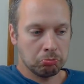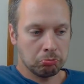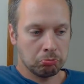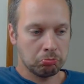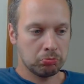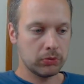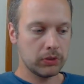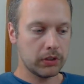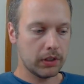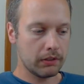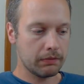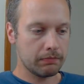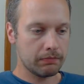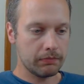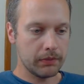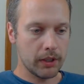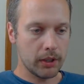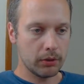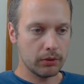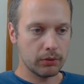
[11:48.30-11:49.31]
just like
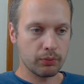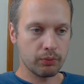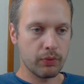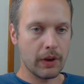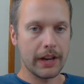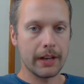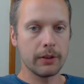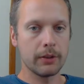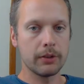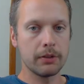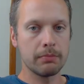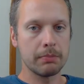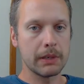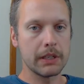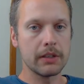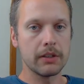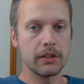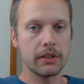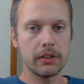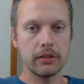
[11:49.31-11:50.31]
just regular
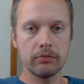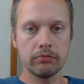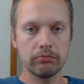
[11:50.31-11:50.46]
beer,